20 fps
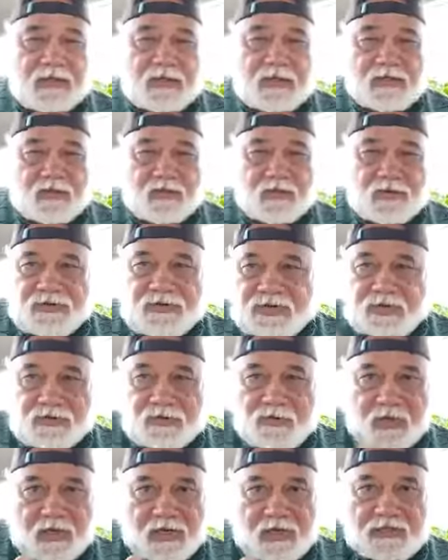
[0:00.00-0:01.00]
We're just
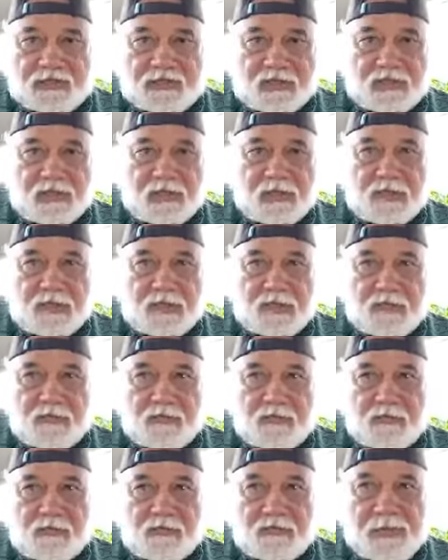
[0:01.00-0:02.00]
collecting
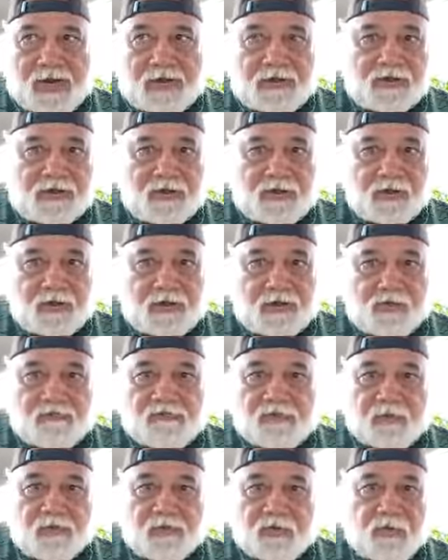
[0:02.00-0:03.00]
bacteria
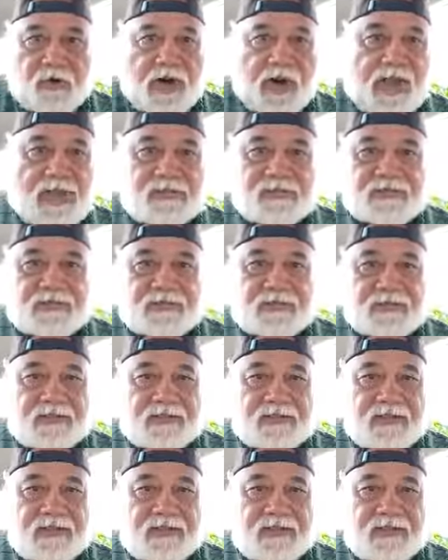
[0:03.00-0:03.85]
from grass.